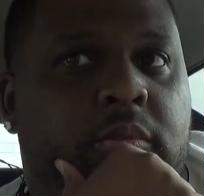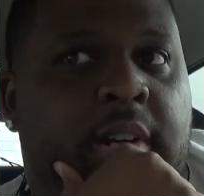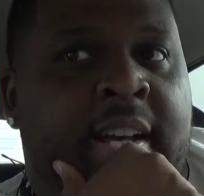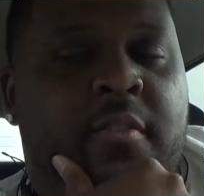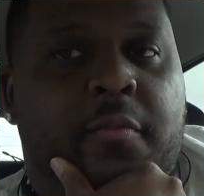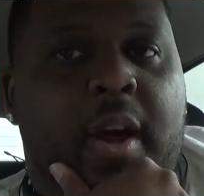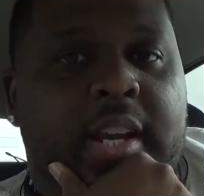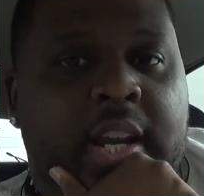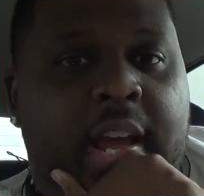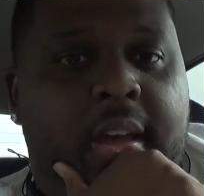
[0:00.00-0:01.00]
As of
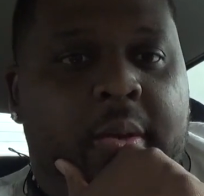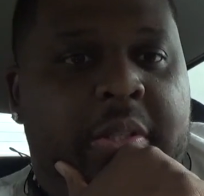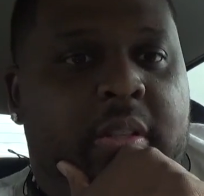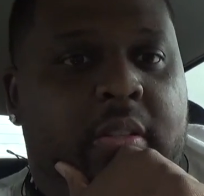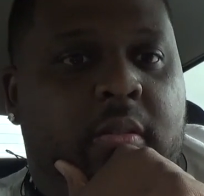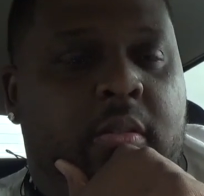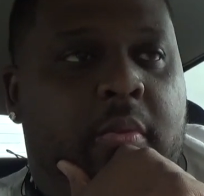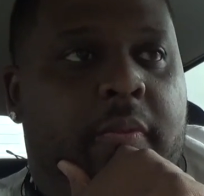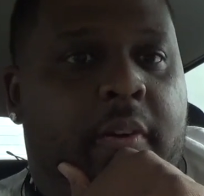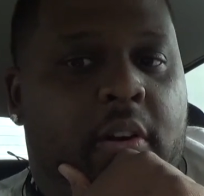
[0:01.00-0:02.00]
right now, let's see, September
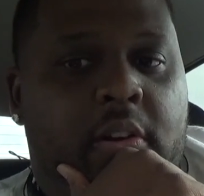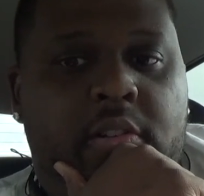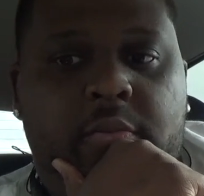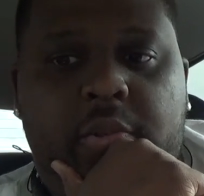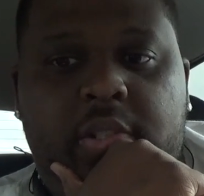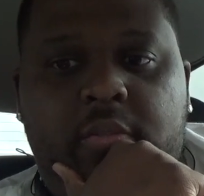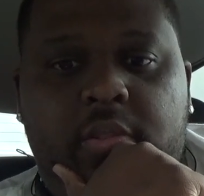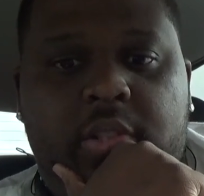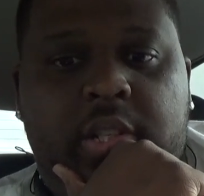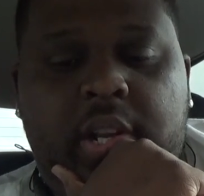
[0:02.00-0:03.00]
1st,
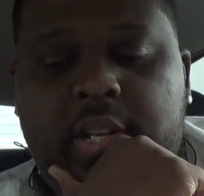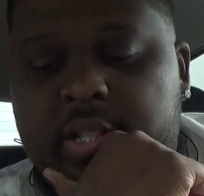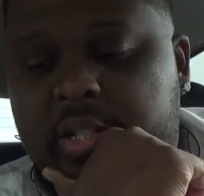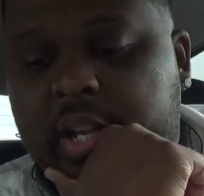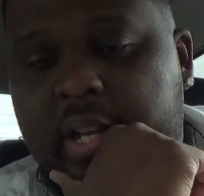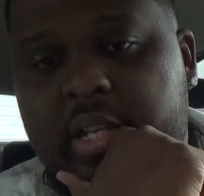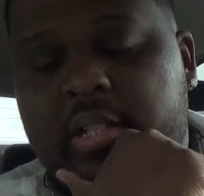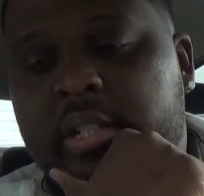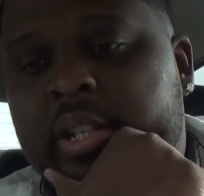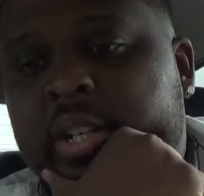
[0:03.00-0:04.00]
with today's
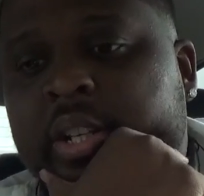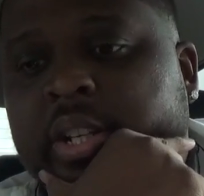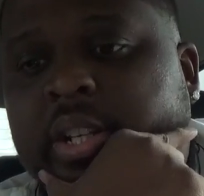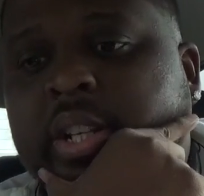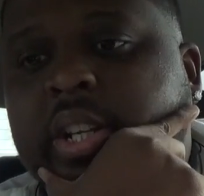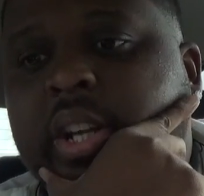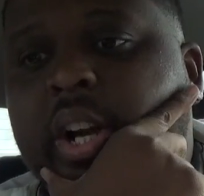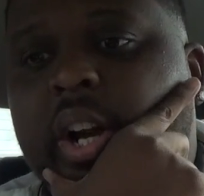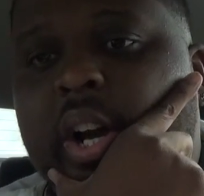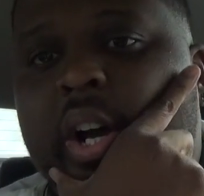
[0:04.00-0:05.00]
date,
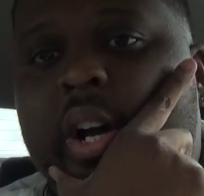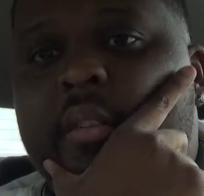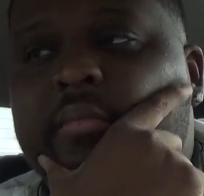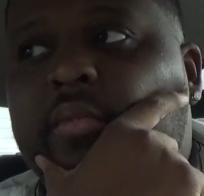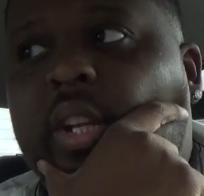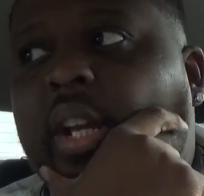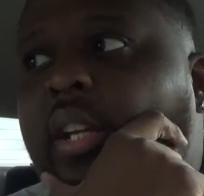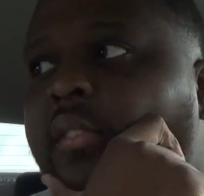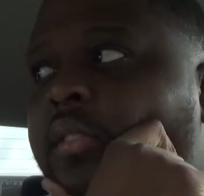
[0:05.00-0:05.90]
today is